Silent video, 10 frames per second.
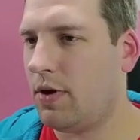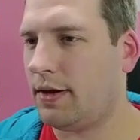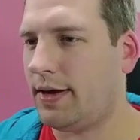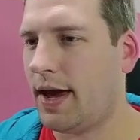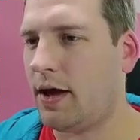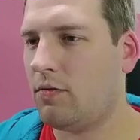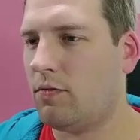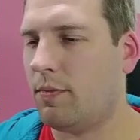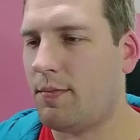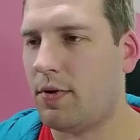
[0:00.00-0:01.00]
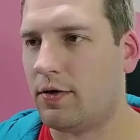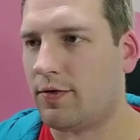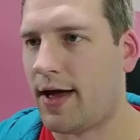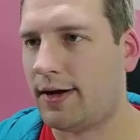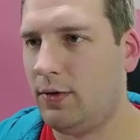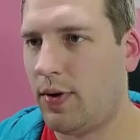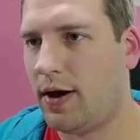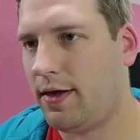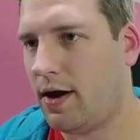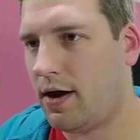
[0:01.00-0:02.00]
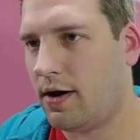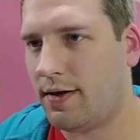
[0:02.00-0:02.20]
I can't remember exactly where they are.